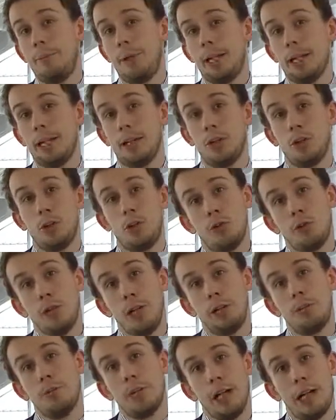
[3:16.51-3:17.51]
in had a
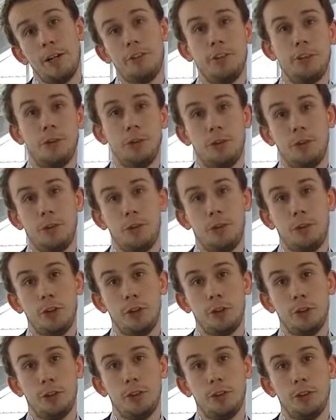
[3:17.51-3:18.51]
great relationship with
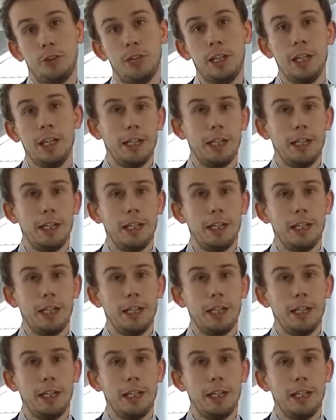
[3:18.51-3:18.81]
students.